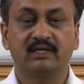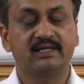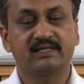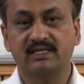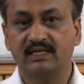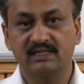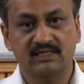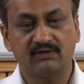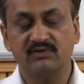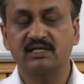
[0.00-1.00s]
let us say, any
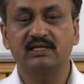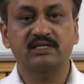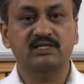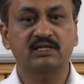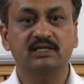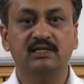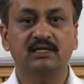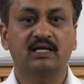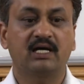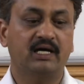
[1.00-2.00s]
service industry,
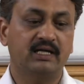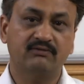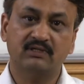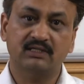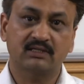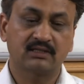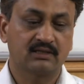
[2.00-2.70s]
or even